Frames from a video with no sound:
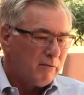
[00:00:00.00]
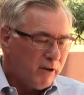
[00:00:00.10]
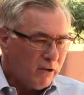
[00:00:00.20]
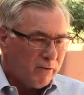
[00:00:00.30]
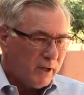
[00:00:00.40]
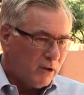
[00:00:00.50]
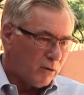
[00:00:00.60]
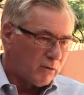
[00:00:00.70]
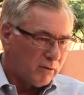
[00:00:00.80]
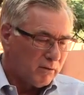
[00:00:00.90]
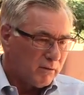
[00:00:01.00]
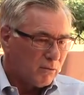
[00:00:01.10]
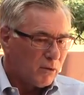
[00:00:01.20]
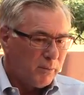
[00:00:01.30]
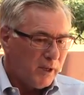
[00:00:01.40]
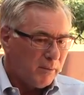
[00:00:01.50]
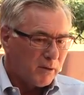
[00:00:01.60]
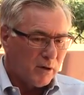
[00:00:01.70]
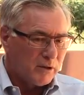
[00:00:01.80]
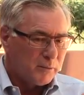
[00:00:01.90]
vis-a-vis gold, where people
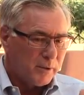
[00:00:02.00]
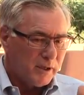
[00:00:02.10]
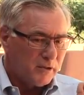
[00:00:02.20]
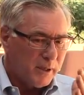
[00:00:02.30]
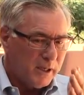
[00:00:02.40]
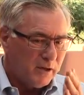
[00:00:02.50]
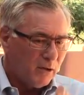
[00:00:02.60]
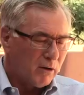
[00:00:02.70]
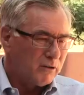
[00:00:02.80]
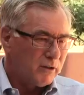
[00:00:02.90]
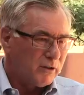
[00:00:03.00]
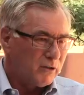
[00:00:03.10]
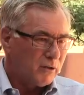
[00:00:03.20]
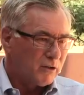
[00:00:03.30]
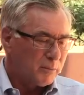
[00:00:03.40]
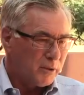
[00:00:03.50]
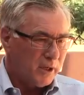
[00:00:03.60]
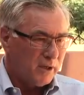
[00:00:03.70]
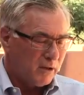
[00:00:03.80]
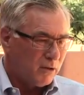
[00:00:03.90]
are almost putting as many dollars into silver as
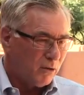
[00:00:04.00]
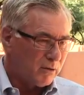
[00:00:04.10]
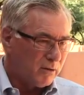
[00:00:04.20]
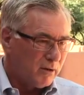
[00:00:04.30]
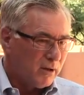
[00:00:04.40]
putting into gold.